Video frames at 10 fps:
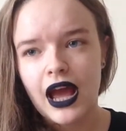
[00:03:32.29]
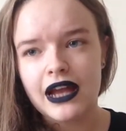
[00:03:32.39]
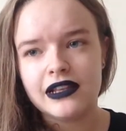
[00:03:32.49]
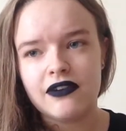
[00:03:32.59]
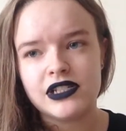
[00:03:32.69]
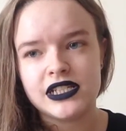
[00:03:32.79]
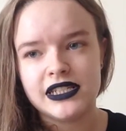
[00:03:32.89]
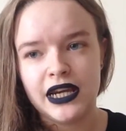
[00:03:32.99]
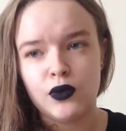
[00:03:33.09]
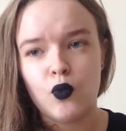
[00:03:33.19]
and there is a
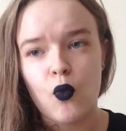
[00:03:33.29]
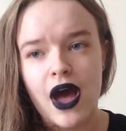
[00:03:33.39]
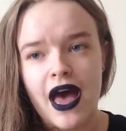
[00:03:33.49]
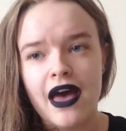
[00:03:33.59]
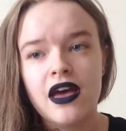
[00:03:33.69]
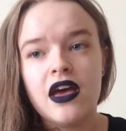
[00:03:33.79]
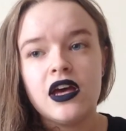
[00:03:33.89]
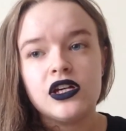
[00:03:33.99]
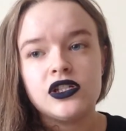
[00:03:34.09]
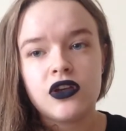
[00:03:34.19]
scene where
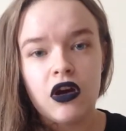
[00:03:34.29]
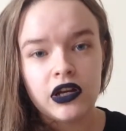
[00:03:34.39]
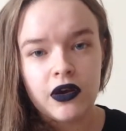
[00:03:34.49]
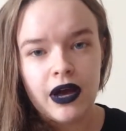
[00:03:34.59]
Scarlett